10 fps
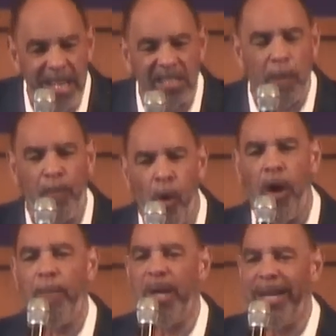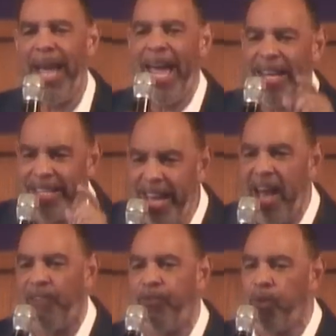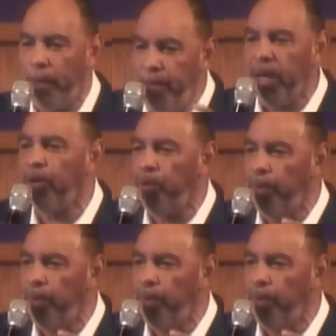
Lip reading: disappointment and death were bitter